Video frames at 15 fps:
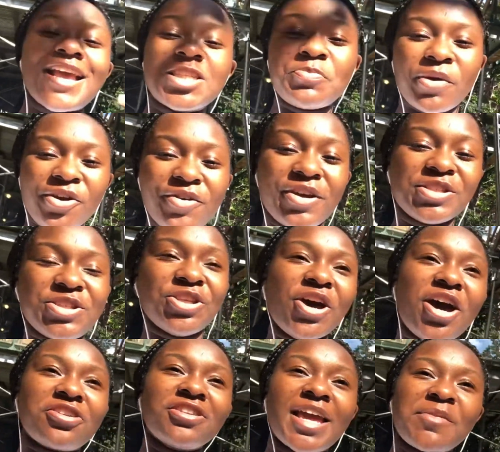experience, you know,
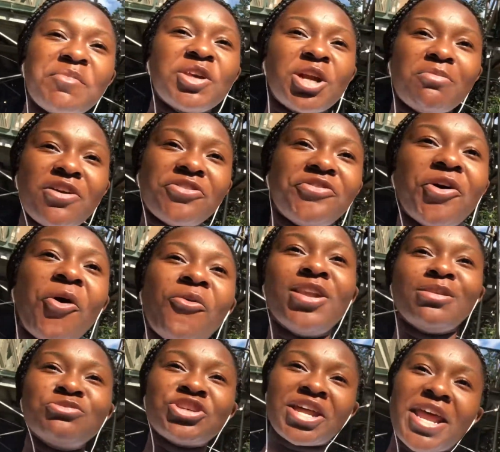I don't like being on my phone
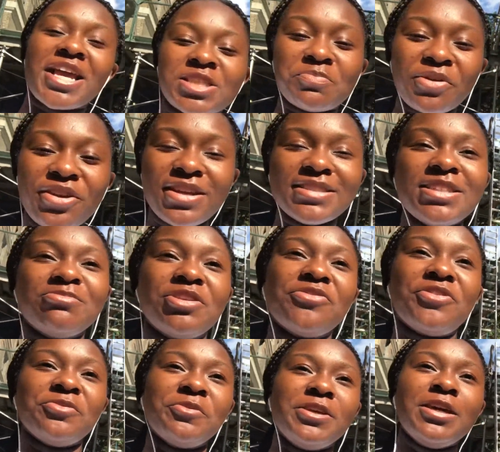while I'm trying to experience something
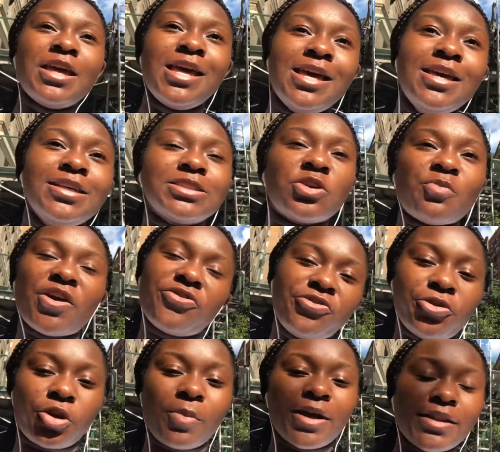for me. So my
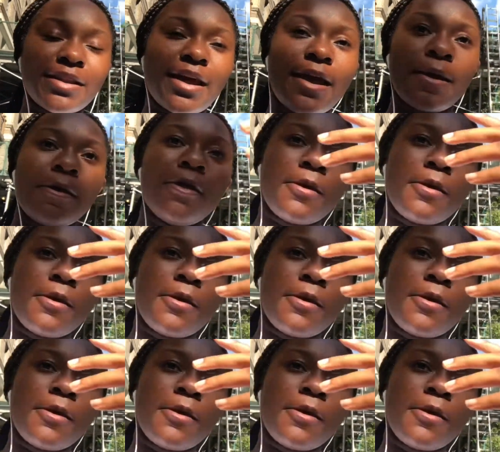fault about that.